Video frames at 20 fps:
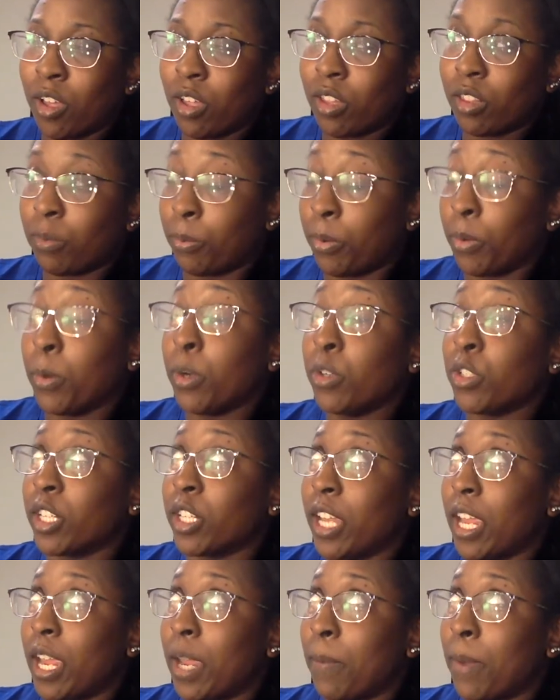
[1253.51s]
The promotion
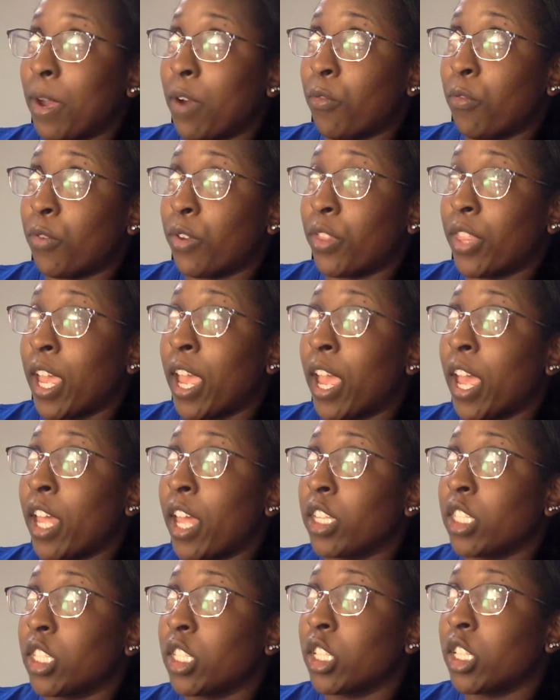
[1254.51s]
came out for
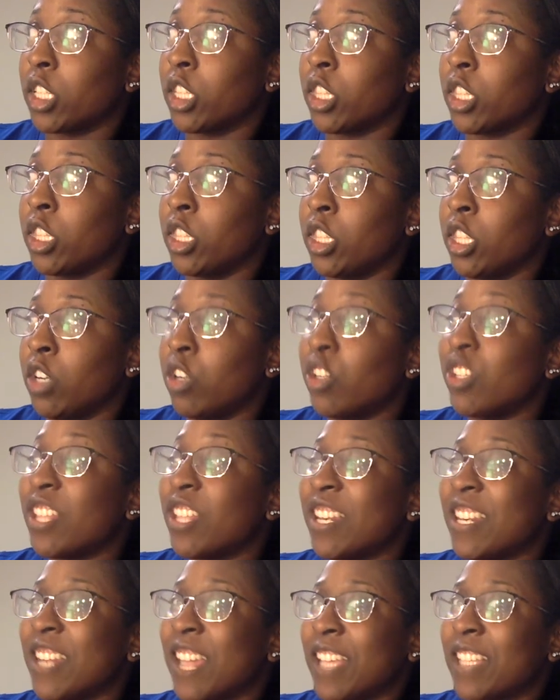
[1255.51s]
that literally the
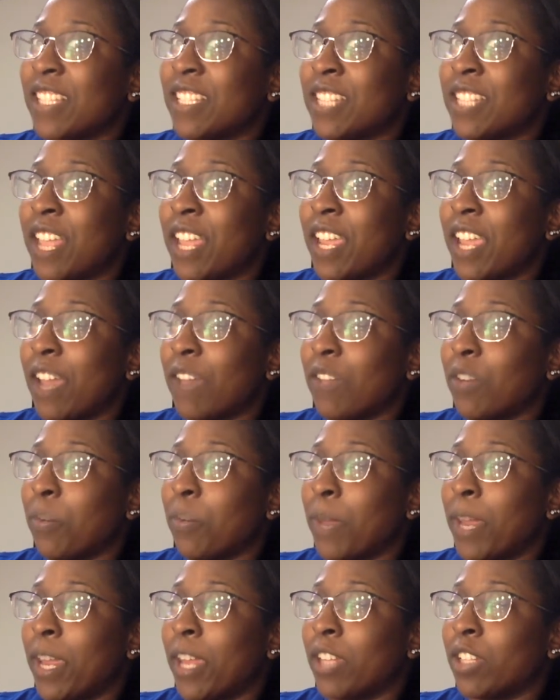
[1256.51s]
next day after
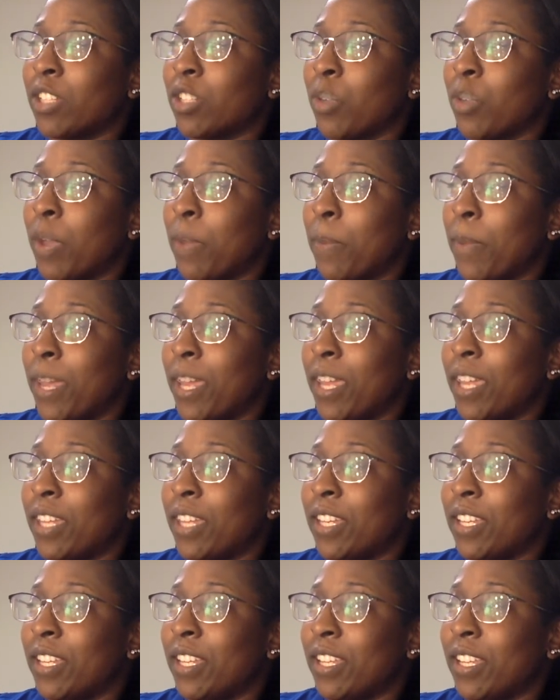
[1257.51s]
paid. So I paid